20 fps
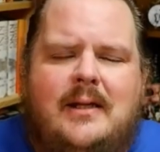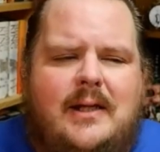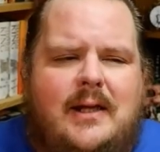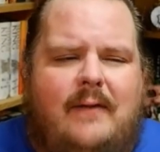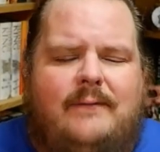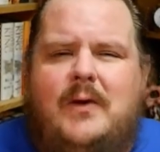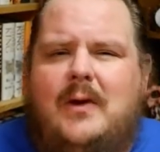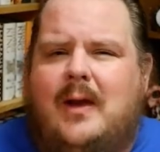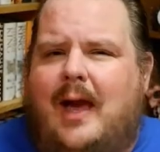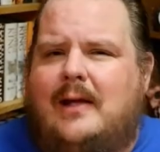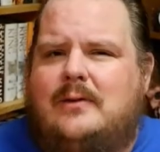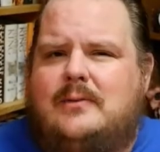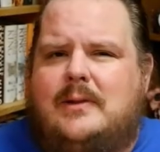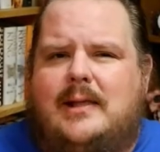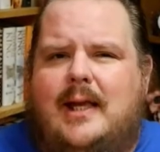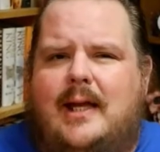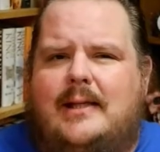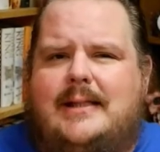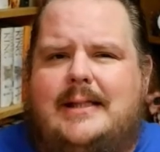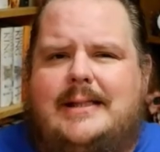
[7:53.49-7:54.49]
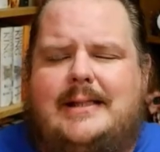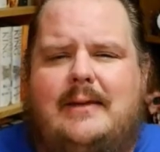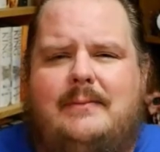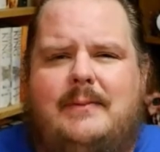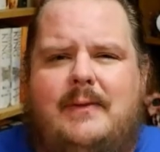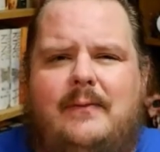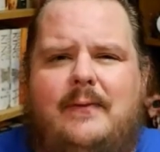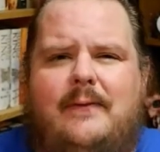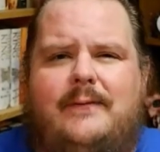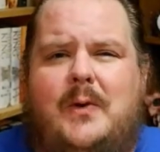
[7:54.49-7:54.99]
If you guys would like to see
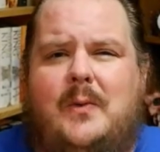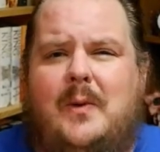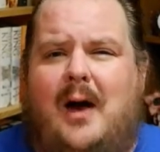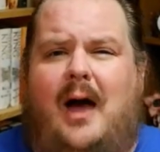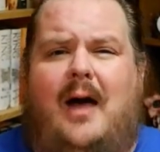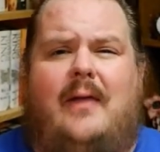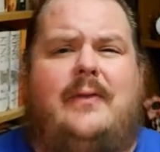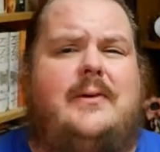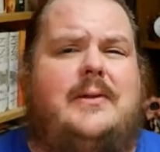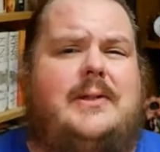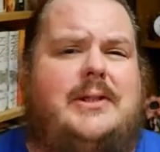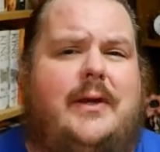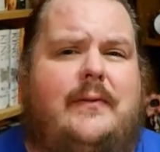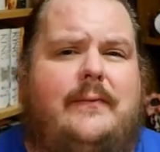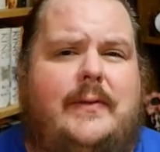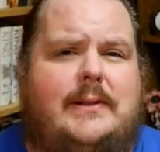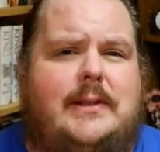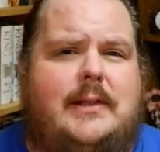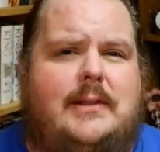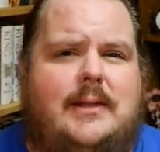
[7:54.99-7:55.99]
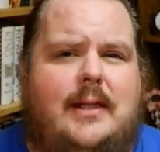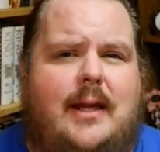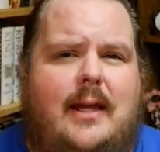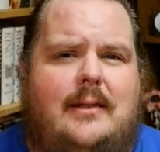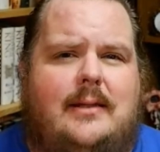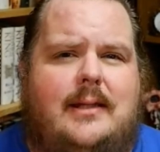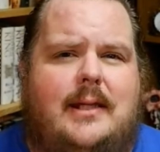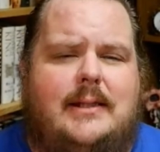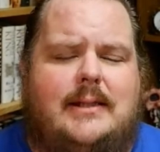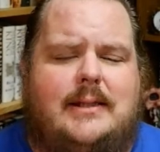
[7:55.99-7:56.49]
me review other services
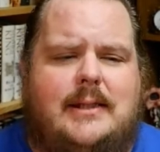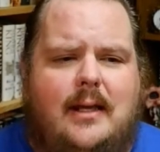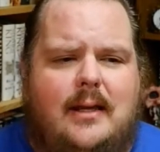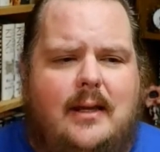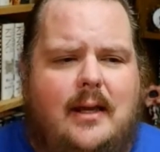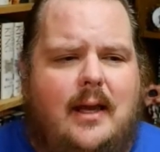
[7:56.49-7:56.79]
like this,